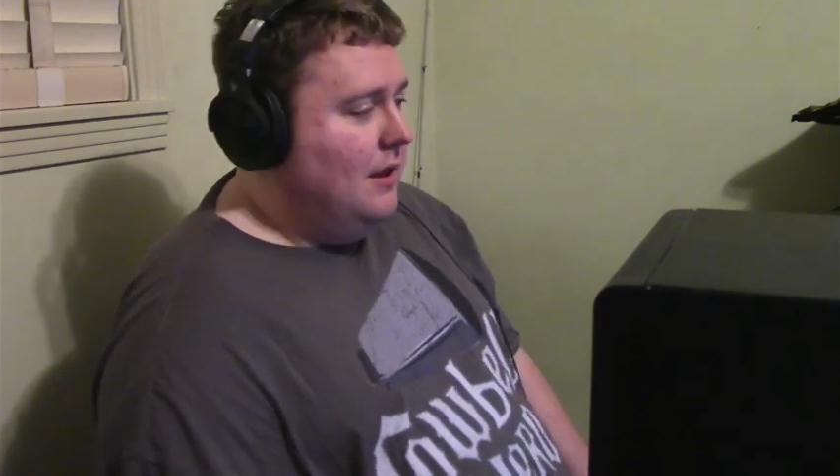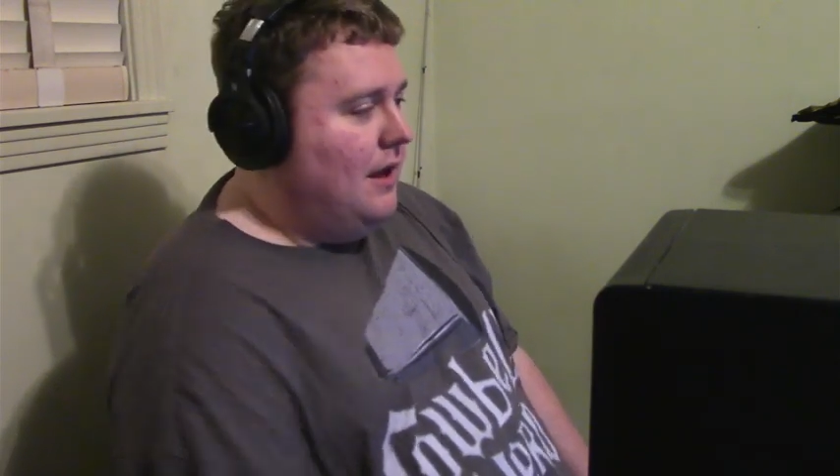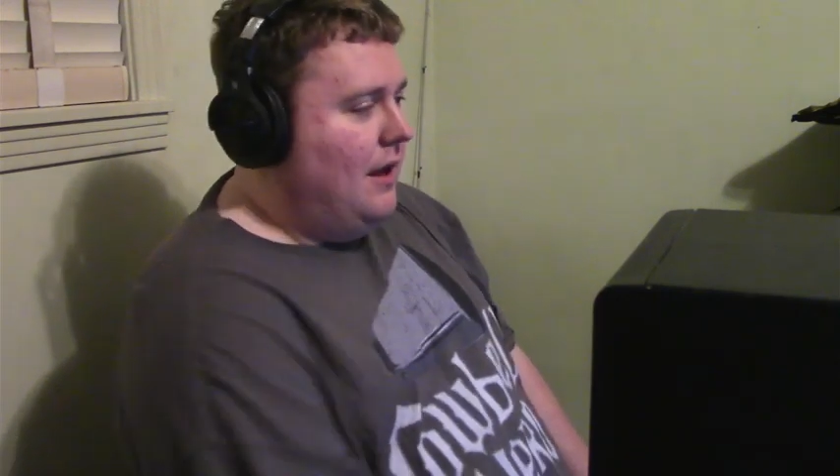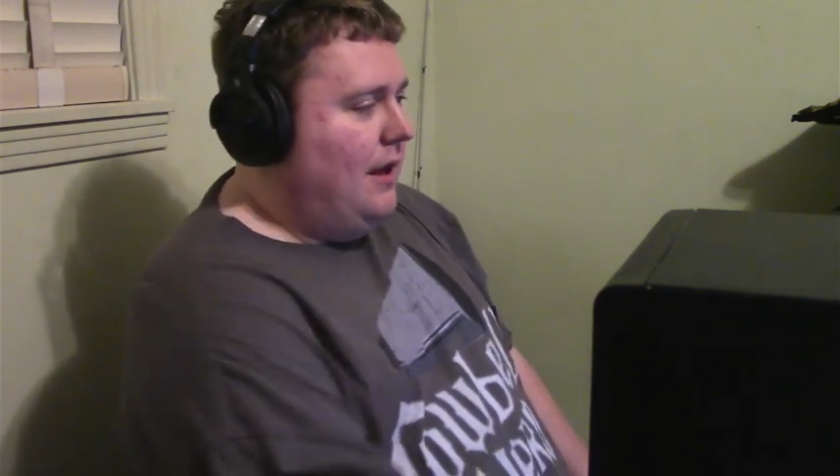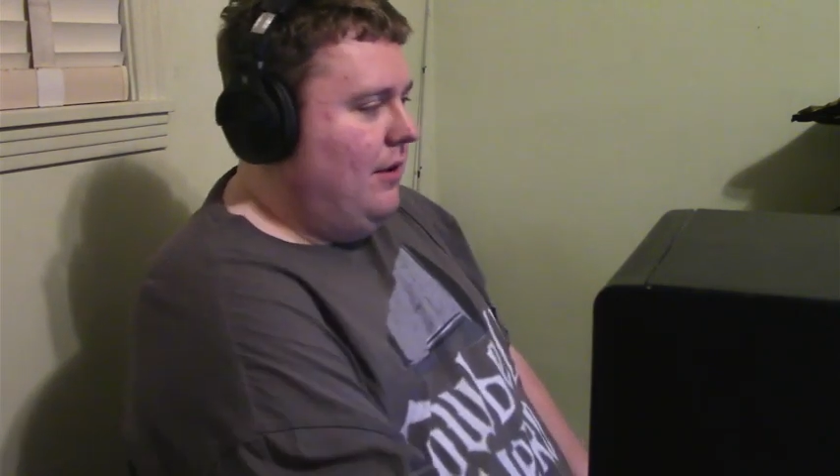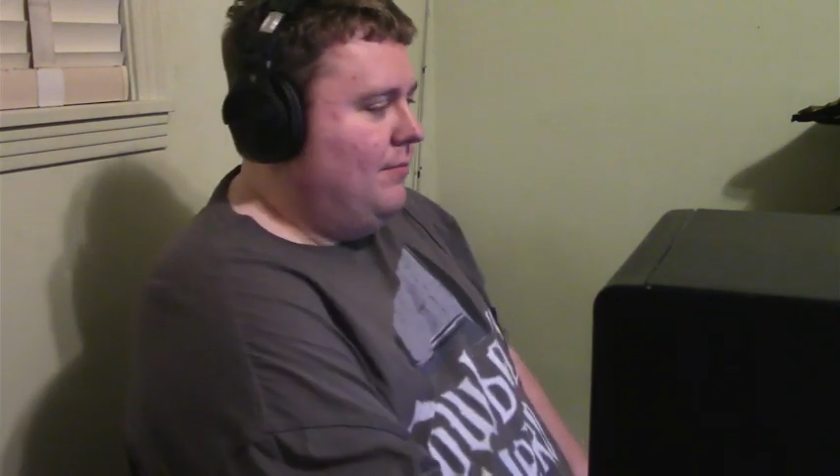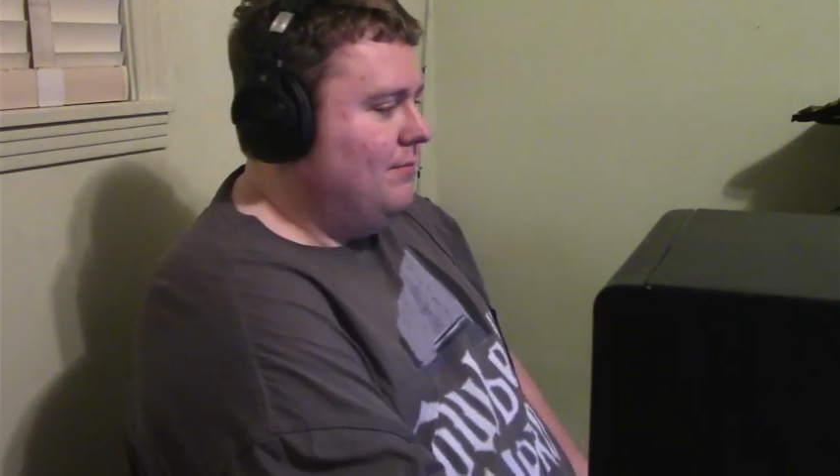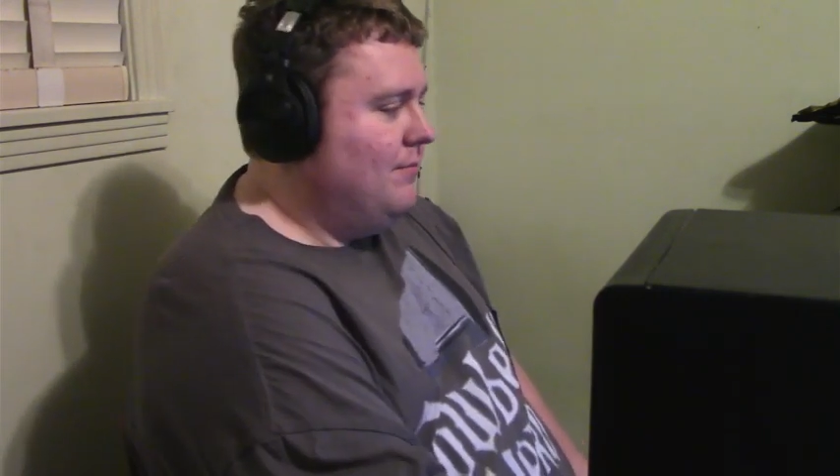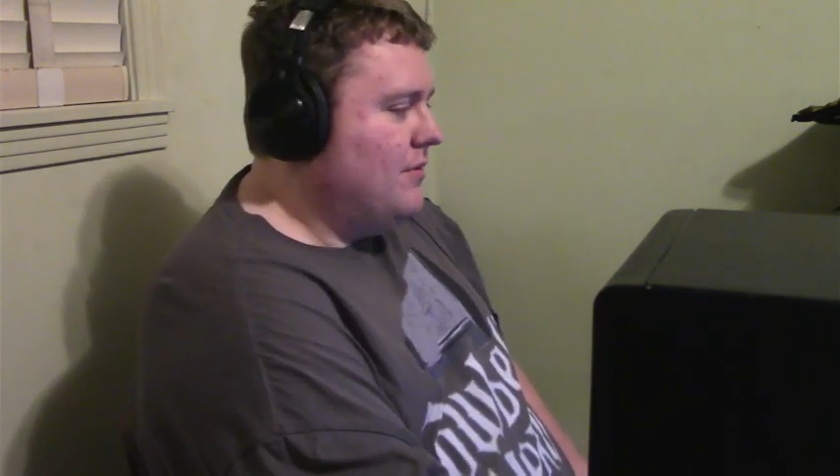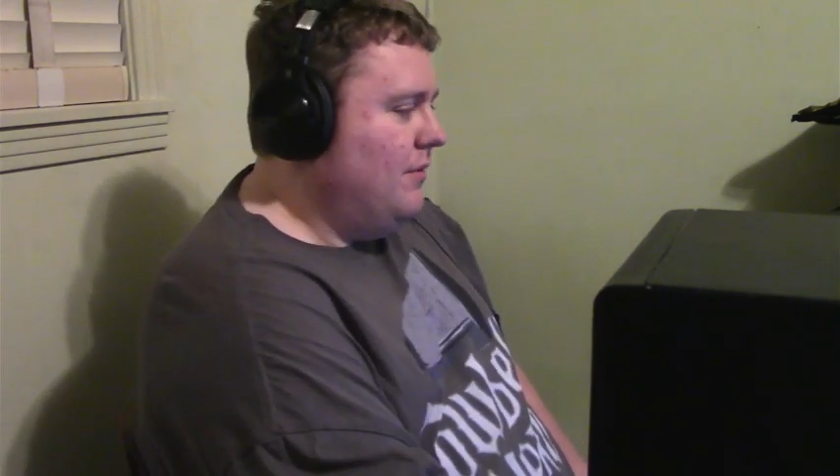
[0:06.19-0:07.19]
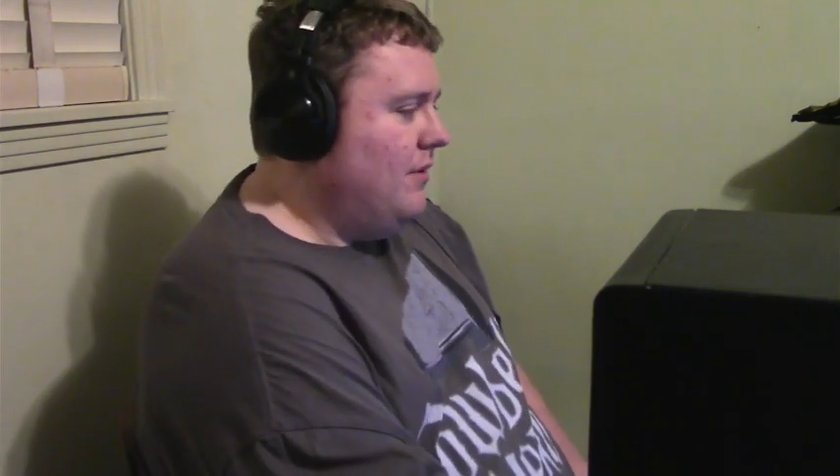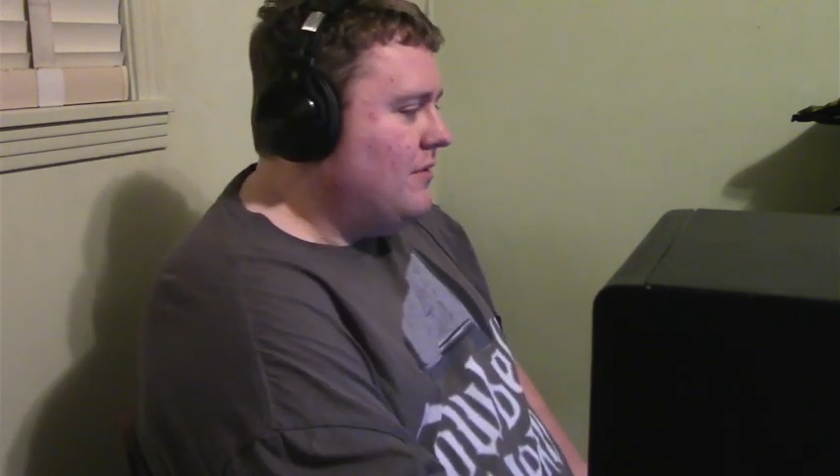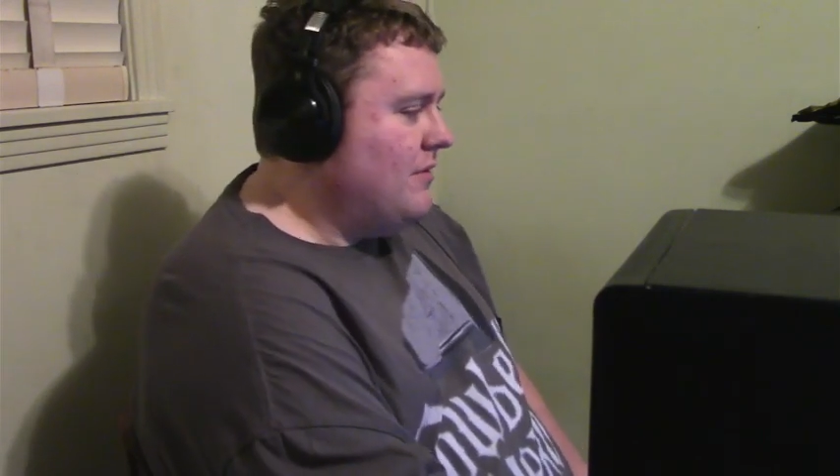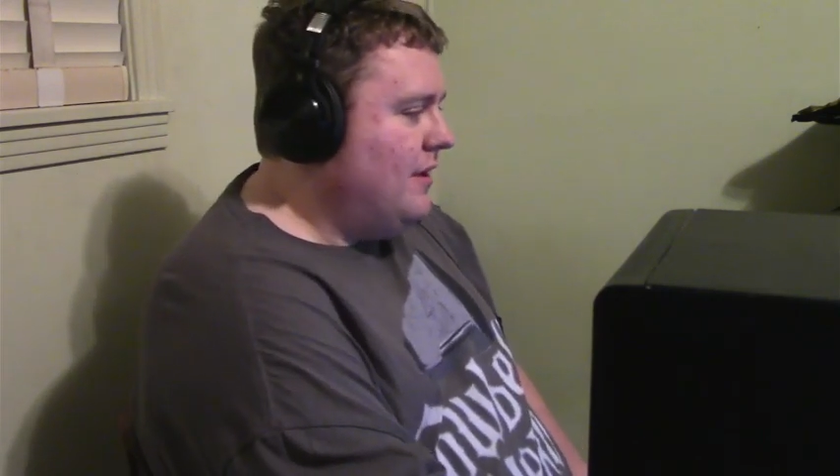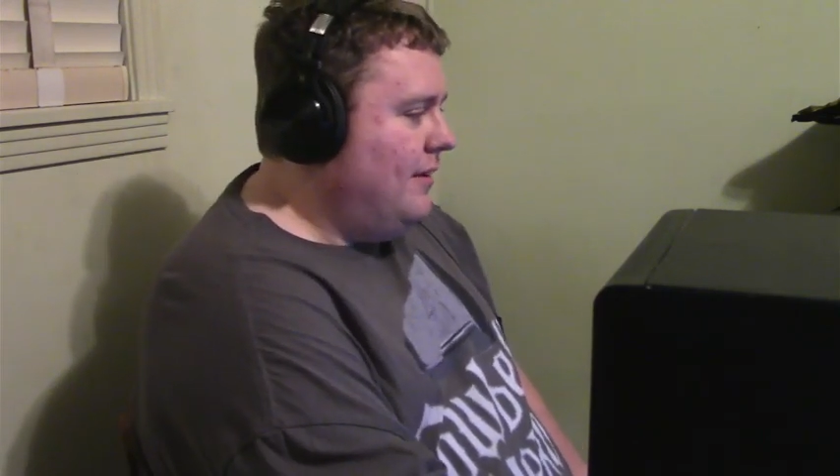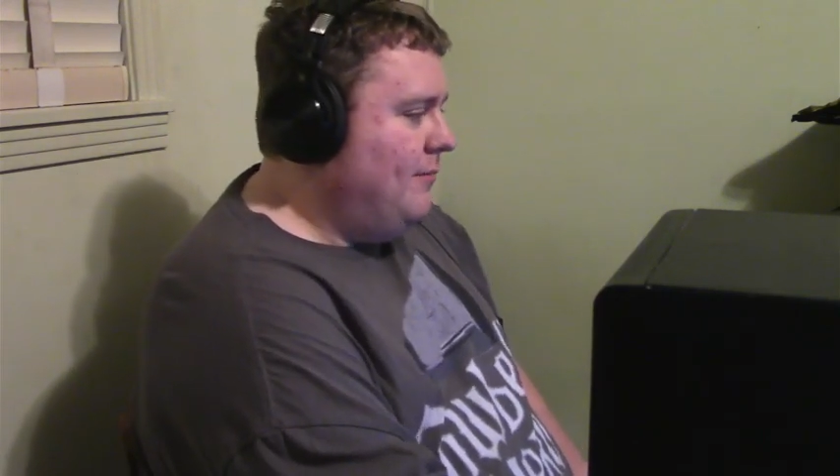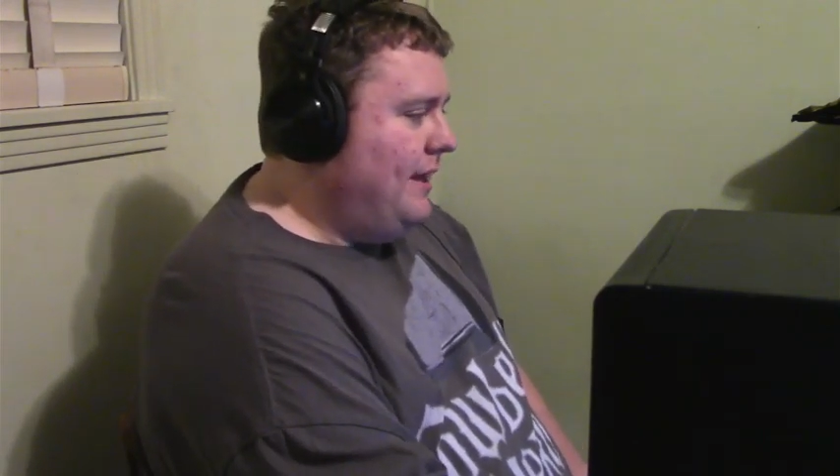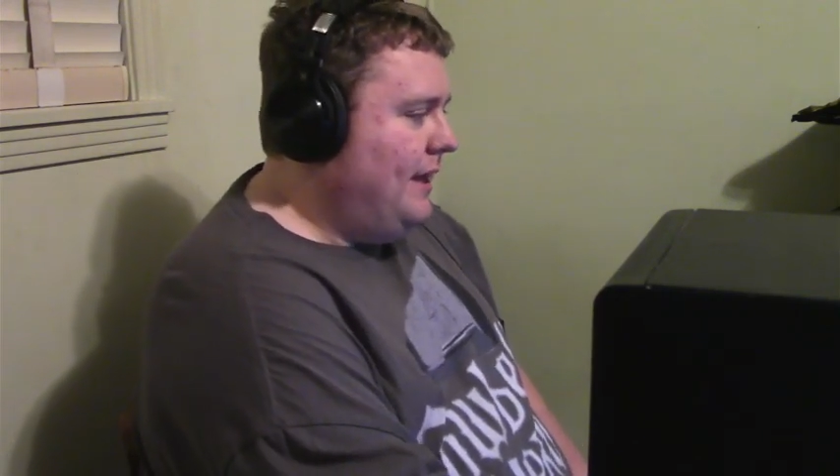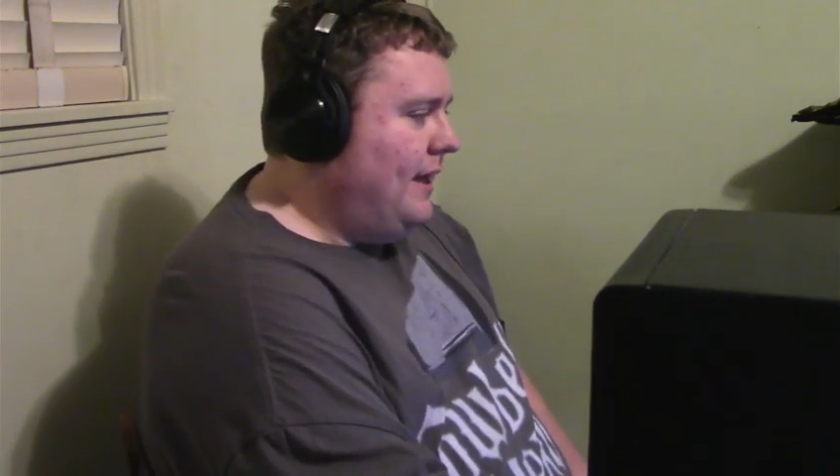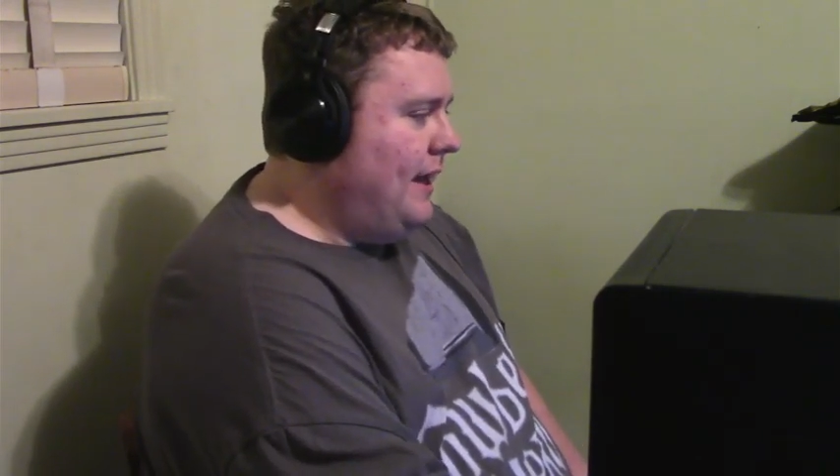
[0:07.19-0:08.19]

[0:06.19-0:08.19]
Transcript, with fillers: Um, so this is going to be